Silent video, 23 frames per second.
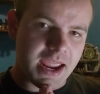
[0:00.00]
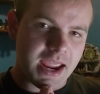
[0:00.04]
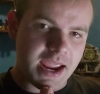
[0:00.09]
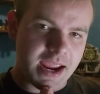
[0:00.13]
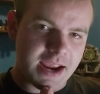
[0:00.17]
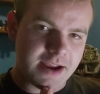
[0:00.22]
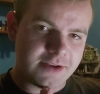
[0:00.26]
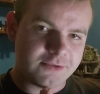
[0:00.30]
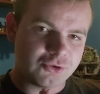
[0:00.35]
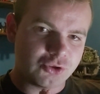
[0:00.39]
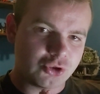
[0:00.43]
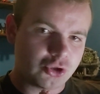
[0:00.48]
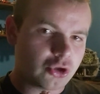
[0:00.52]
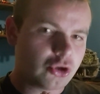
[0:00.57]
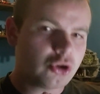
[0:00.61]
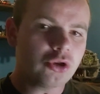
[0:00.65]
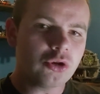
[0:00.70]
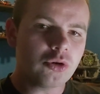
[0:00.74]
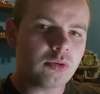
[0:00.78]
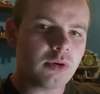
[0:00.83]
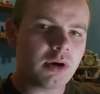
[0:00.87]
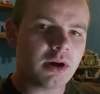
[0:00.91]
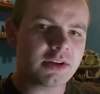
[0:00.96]
And
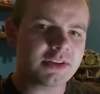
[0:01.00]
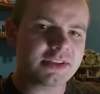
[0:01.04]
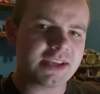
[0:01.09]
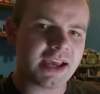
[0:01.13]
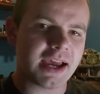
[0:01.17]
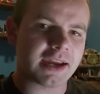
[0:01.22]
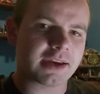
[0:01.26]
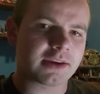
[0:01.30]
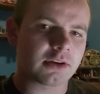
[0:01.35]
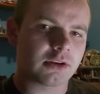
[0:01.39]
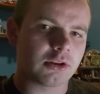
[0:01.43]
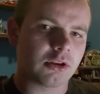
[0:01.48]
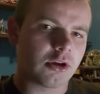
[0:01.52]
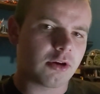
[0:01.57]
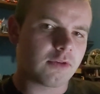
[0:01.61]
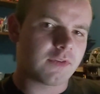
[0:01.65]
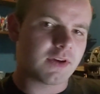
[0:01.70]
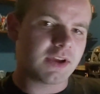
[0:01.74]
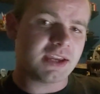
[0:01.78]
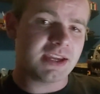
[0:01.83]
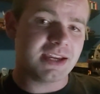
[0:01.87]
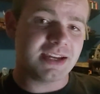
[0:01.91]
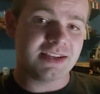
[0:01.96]
Tua
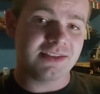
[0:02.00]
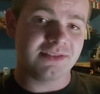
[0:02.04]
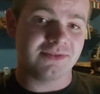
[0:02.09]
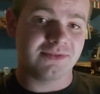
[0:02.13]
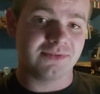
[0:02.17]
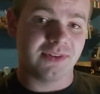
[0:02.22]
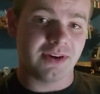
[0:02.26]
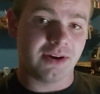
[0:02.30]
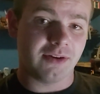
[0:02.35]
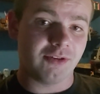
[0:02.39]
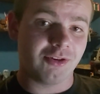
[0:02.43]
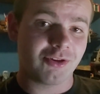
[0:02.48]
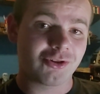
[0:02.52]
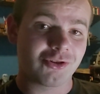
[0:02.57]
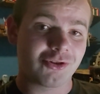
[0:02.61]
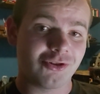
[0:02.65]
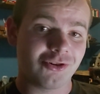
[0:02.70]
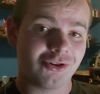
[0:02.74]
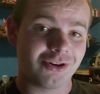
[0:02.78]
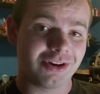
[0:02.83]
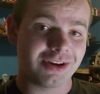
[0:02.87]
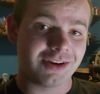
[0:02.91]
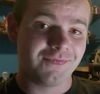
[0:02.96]
Tagovailoa is very
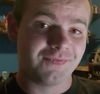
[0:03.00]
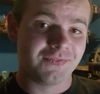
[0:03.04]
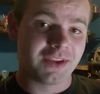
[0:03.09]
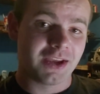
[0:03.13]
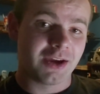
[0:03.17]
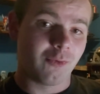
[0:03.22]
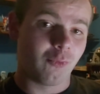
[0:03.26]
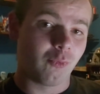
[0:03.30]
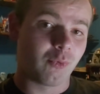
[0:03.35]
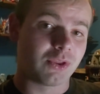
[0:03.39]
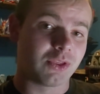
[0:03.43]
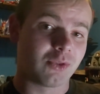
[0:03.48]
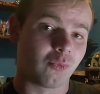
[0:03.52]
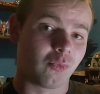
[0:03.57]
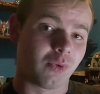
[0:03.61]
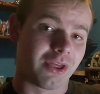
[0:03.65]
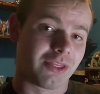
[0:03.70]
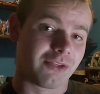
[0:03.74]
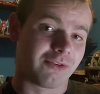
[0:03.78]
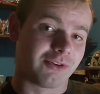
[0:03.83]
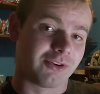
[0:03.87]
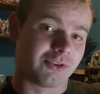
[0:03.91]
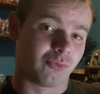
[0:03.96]
good when the
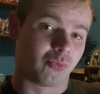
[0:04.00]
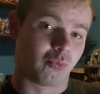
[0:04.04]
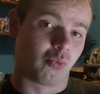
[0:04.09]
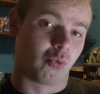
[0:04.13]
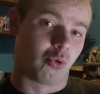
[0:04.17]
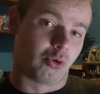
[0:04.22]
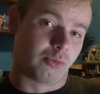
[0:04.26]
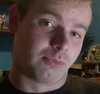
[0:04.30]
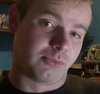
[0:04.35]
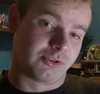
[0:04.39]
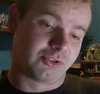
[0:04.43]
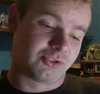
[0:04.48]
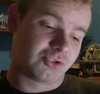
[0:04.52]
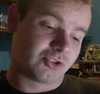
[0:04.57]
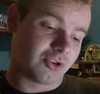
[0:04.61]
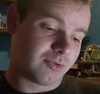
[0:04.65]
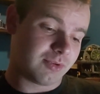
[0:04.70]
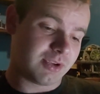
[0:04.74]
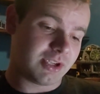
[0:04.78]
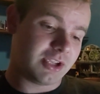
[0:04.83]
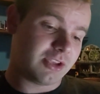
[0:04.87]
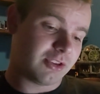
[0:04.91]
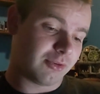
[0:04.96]
weather is warmer.
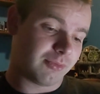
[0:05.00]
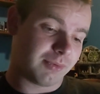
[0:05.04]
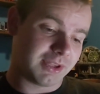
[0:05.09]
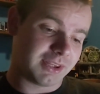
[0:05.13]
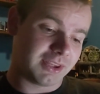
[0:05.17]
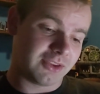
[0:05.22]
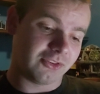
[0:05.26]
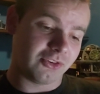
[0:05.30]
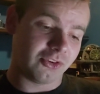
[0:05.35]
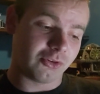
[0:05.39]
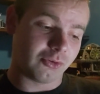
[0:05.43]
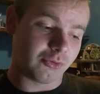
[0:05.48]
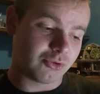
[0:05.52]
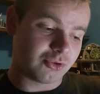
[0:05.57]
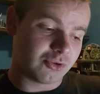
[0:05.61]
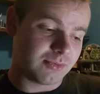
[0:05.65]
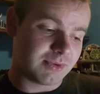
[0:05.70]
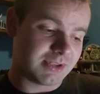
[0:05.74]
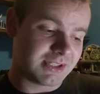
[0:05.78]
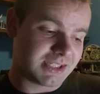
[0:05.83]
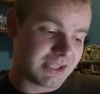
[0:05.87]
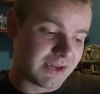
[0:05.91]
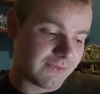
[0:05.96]
So either way, this is going to
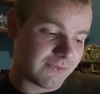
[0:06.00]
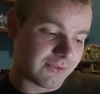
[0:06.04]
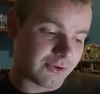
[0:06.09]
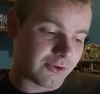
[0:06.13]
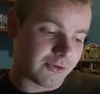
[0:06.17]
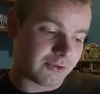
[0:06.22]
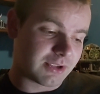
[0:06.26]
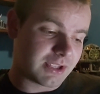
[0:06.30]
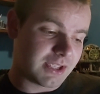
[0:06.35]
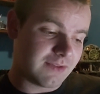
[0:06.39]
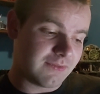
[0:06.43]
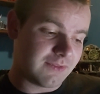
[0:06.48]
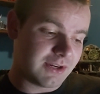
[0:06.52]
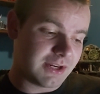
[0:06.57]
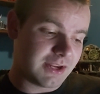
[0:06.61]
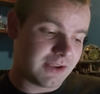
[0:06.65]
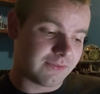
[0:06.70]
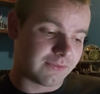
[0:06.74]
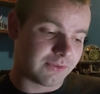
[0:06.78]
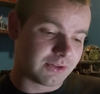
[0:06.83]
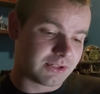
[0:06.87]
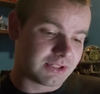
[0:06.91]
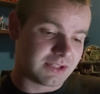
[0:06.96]
be difficult, even
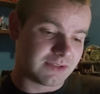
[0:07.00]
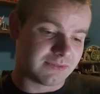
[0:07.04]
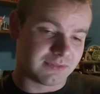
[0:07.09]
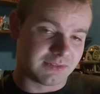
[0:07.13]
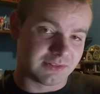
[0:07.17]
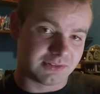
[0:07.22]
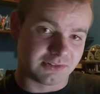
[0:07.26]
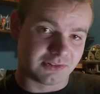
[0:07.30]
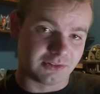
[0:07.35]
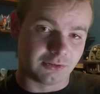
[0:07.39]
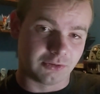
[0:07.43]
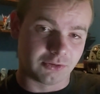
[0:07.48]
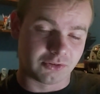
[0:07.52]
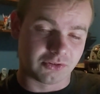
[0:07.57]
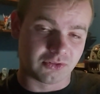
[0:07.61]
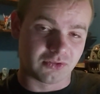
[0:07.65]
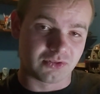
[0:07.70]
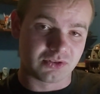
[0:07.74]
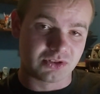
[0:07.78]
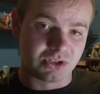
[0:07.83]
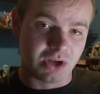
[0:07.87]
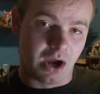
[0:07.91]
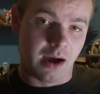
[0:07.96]
if our defense looks
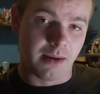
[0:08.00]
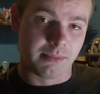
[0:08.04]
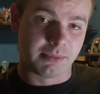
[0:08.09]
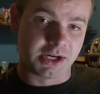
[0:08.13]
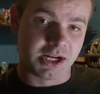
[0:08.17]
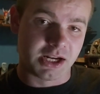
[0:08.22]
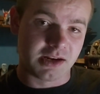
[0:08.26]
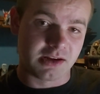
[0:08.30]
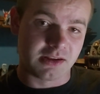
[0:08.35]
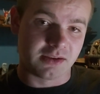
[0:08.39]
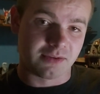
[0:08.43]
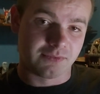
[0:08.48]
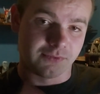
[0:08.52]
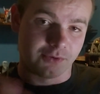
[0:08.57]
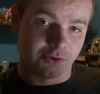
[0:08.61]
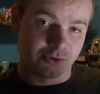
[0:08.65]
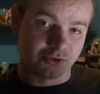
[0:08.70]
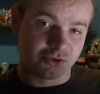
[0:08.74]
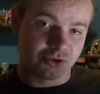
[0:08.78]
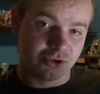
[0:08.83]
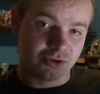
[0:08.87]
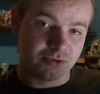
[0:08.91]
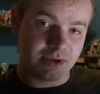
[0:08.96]
dominant in the
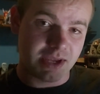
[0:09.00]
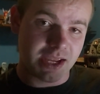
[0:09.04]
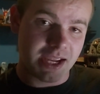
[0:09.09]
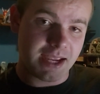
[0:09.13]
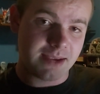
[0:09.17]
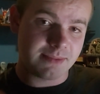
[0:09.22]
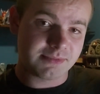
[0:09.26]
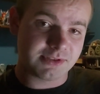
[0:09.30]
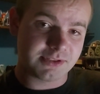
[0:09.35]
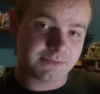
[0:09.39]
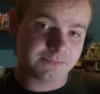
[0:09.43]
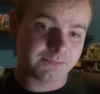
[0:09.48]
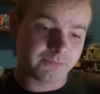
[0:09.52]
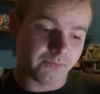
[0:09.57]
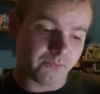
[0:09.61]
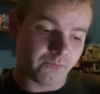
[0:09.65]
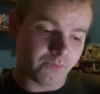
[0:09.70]
first two games.